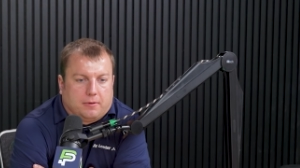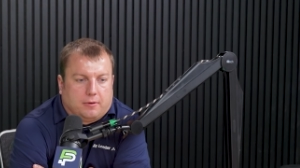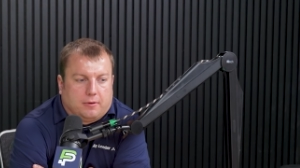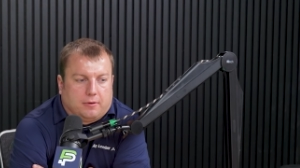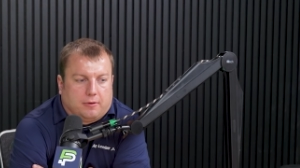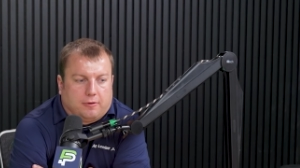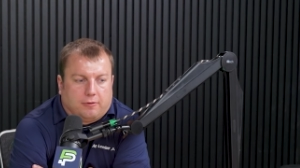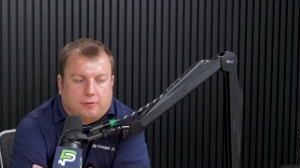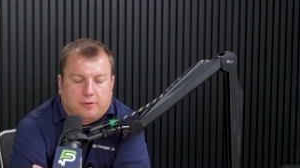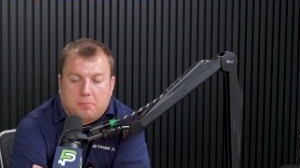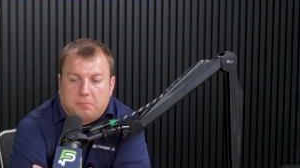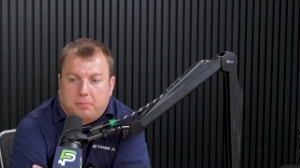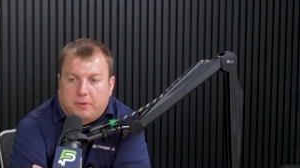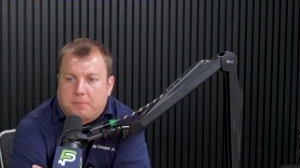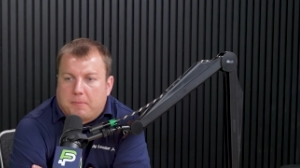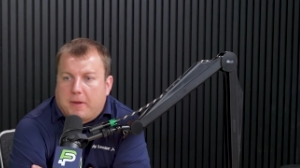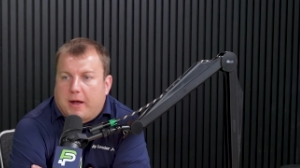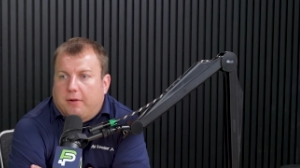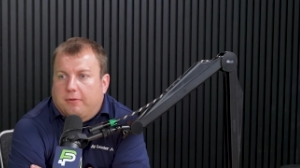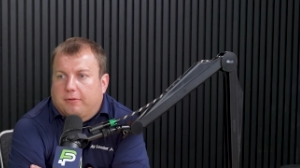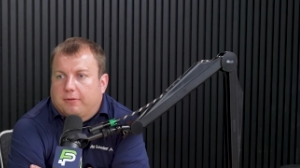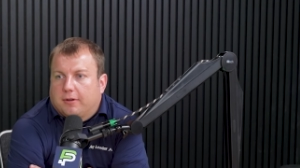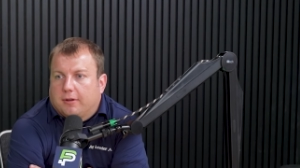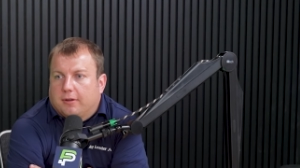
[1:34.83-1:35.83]
Just simply
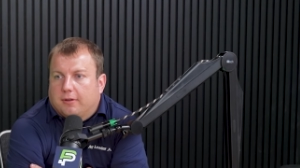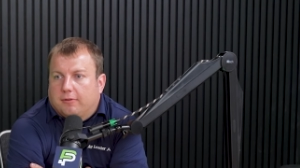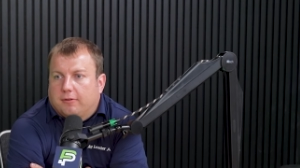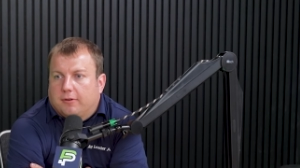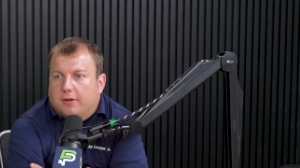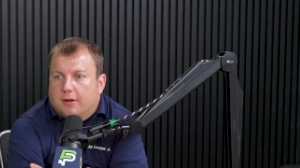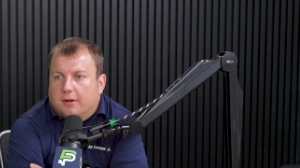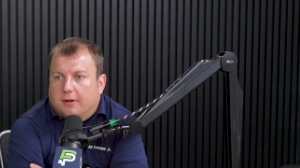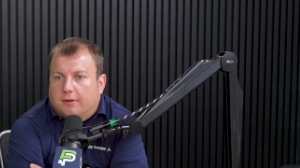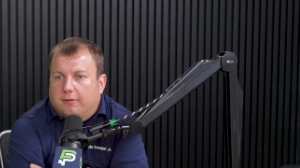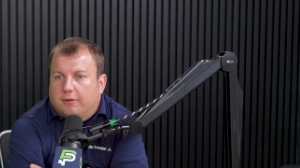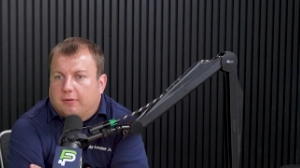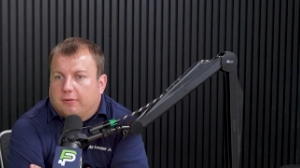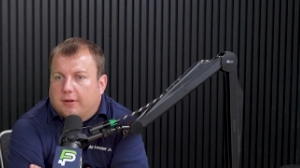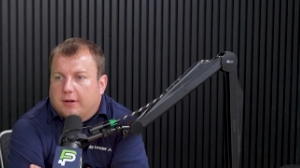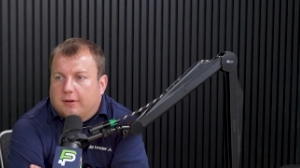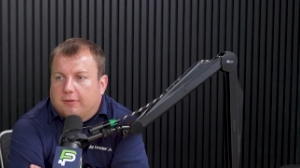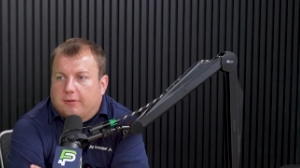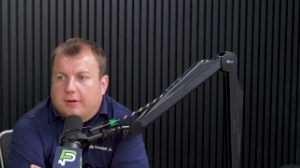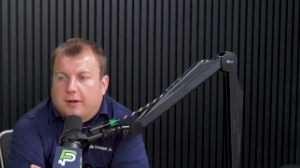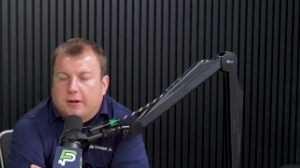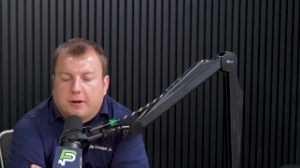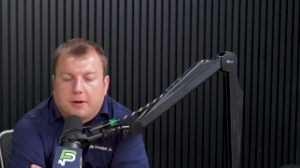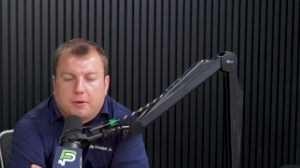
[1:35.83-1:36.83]
mounts to the existing
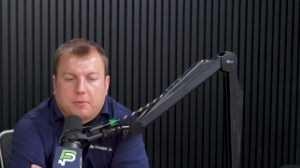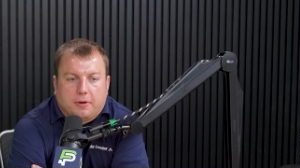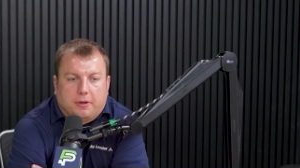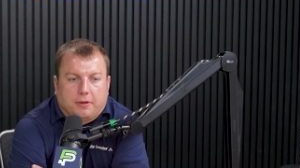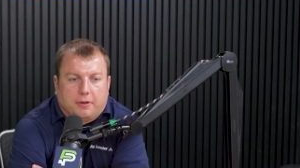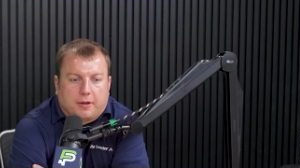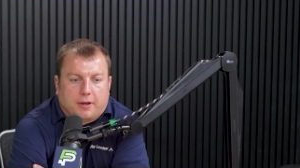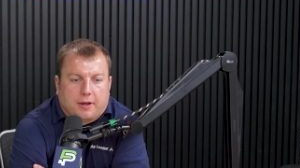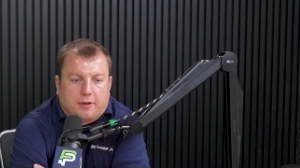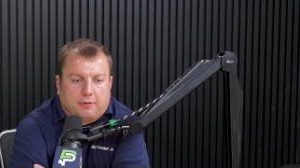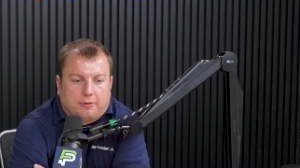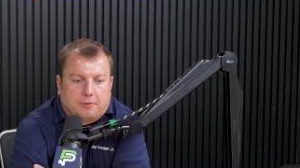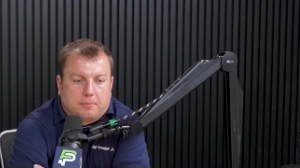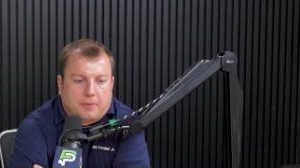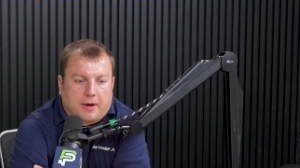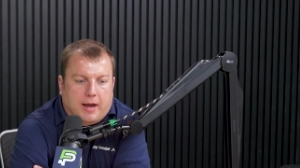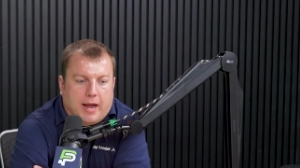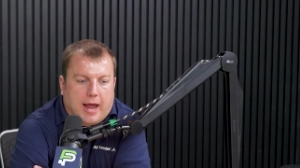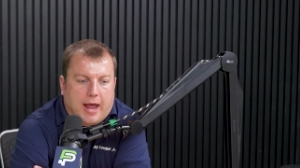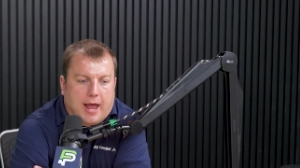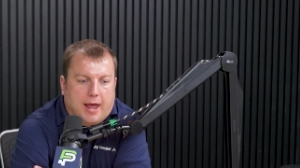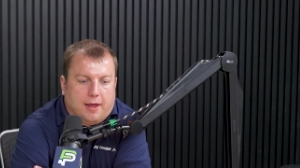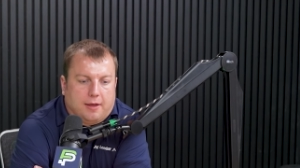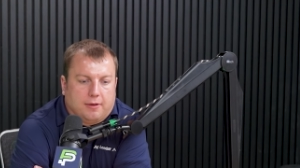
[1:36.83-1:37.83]
steering wheel the customer
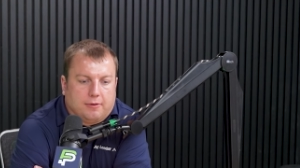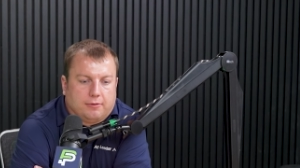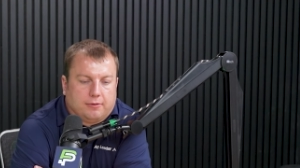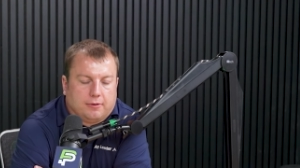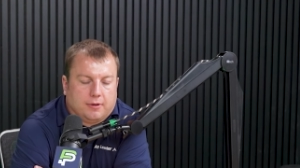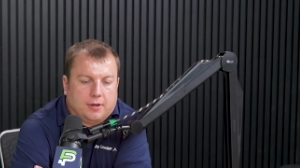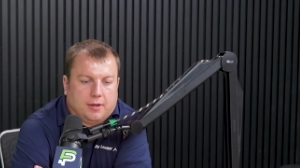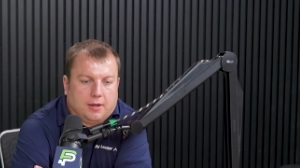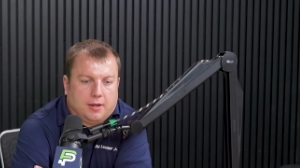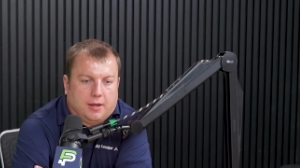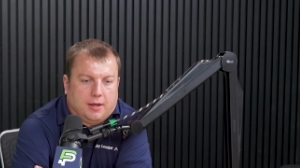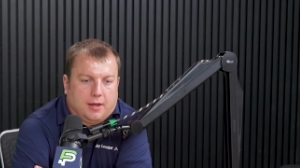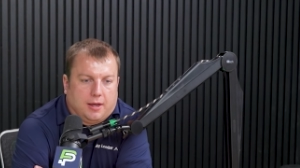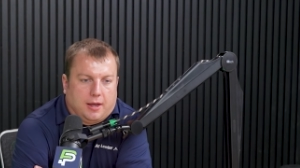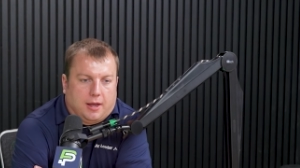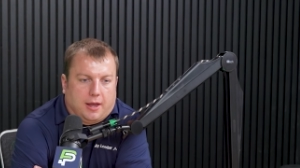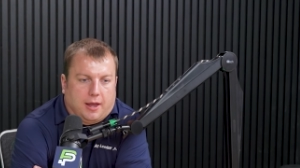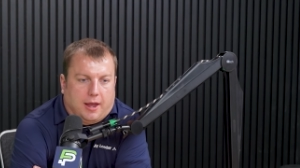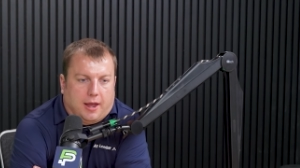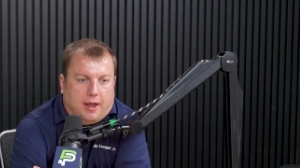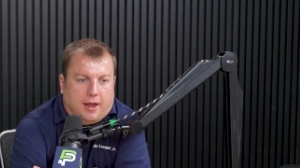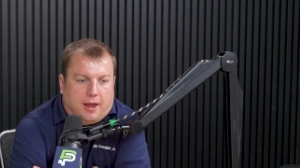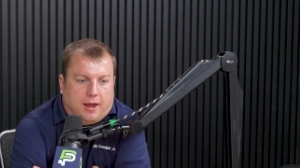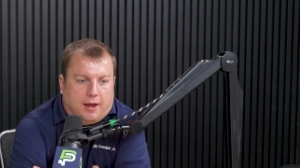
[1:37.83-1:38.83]
has,
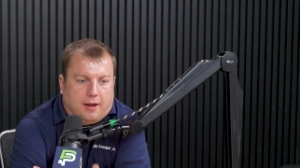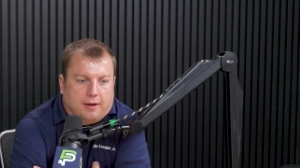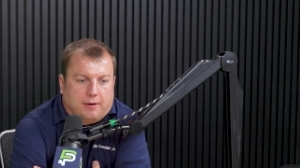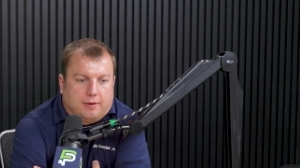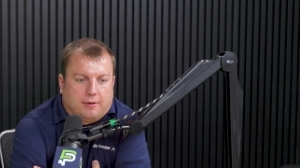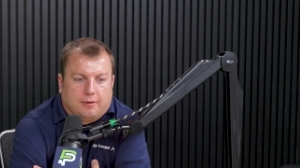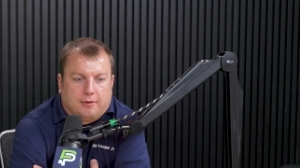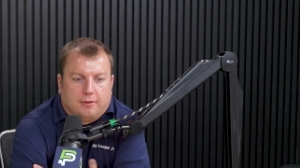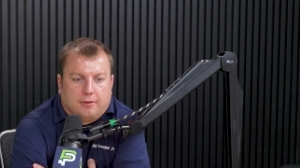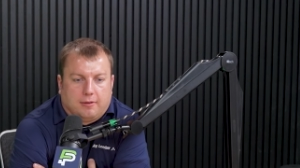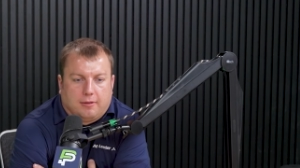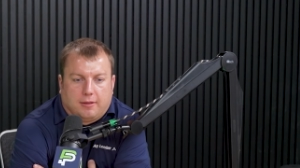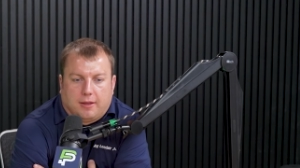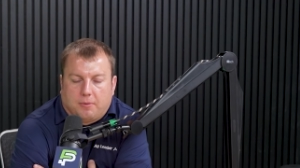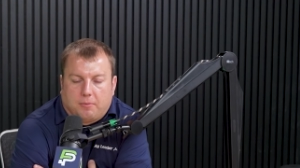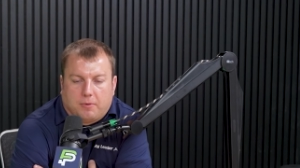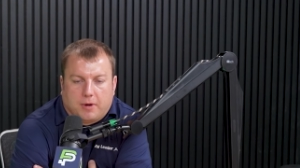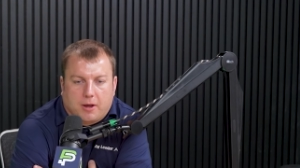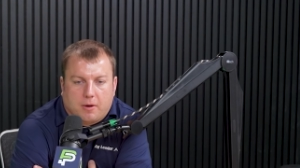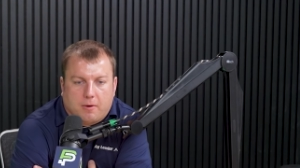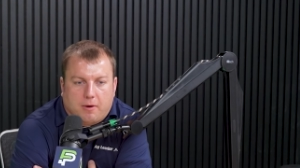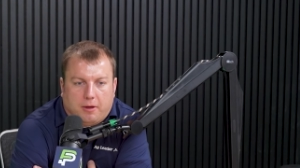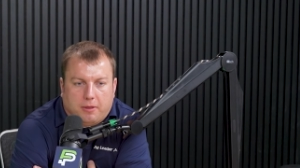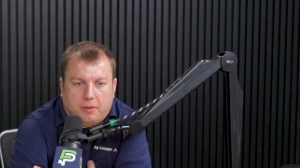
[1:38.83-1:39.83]
and then we
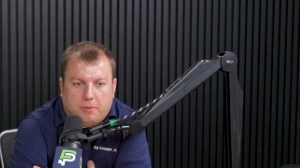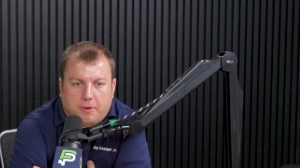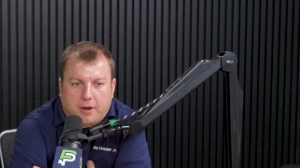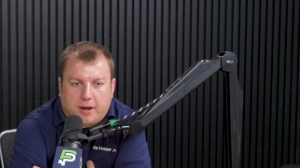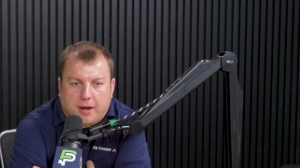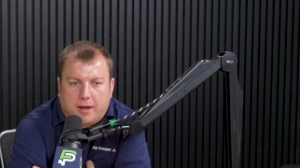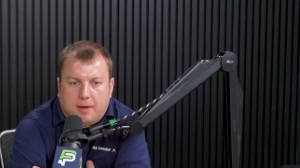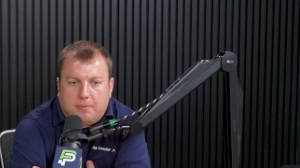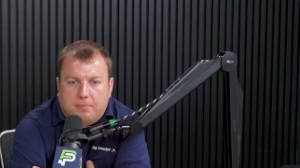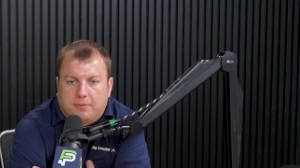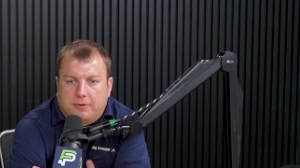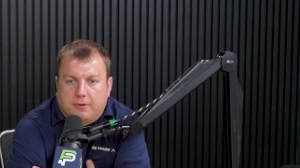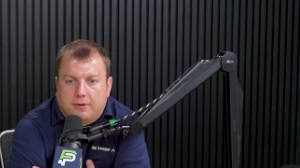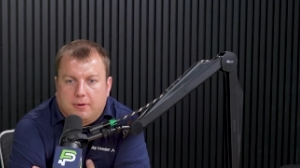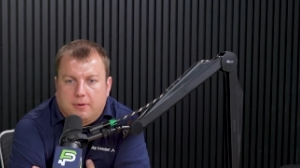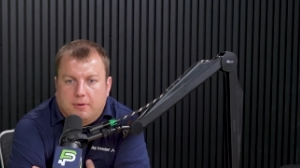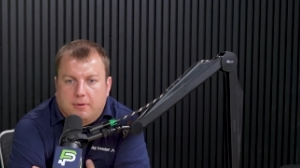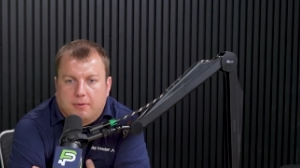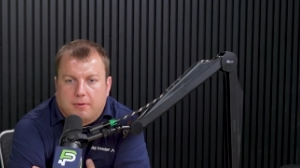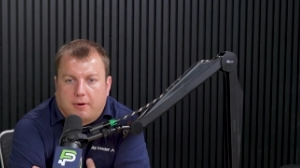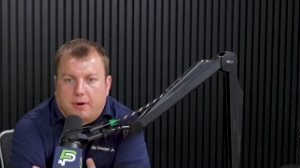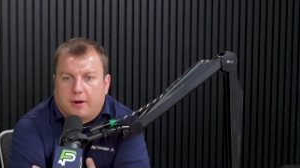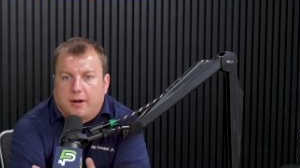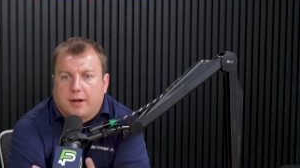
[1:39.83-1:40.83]
go all the way up
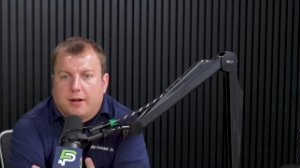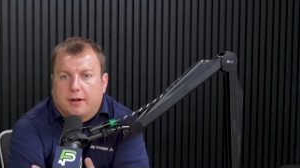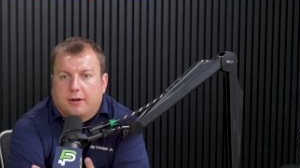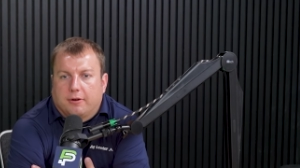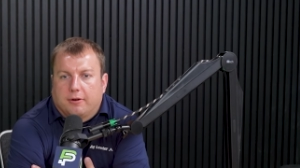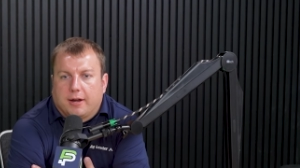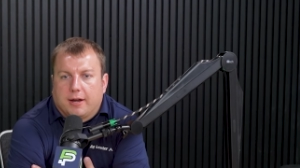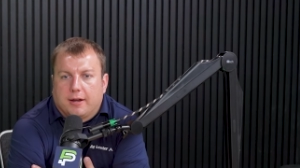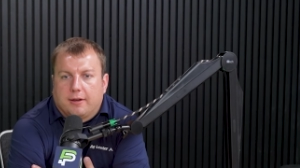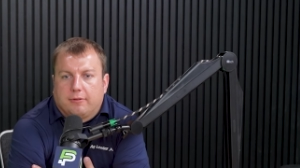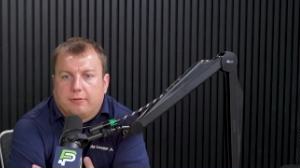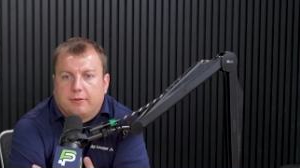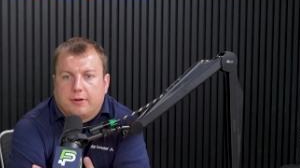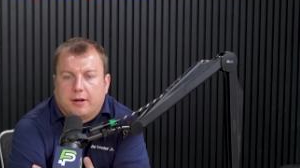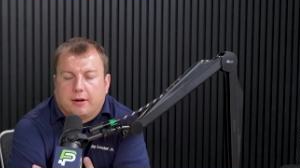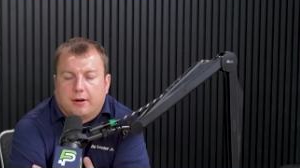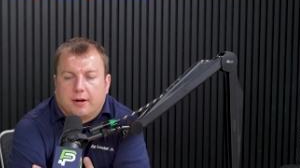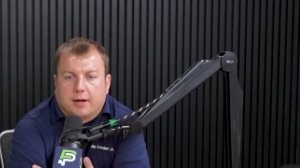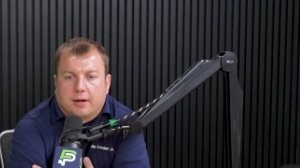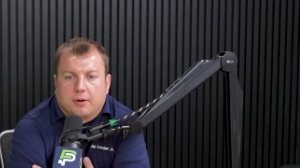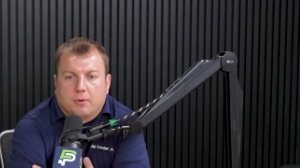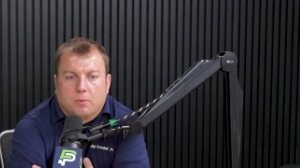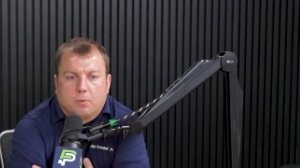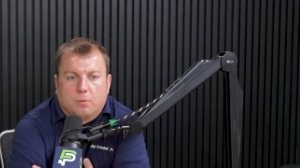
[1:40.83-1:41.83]
to our integrated
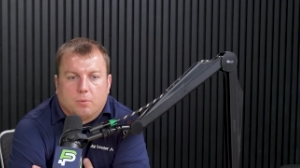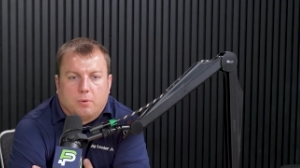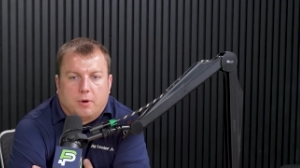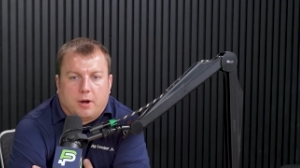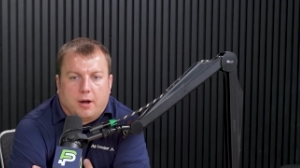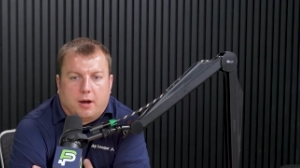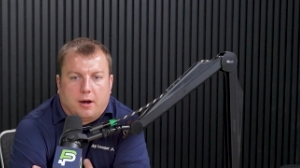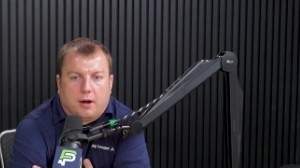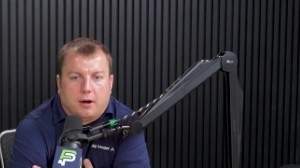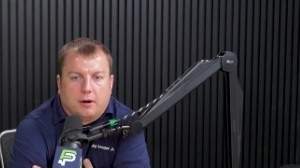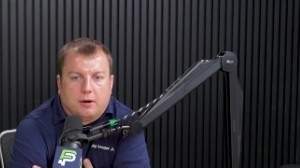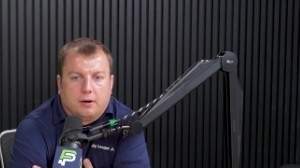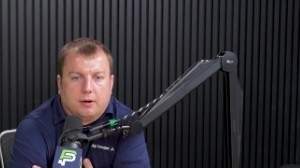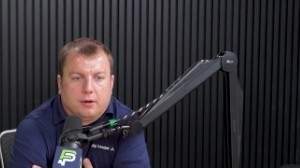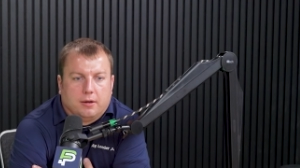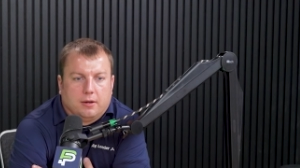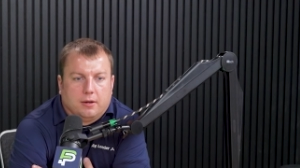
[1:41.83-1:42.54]
steering where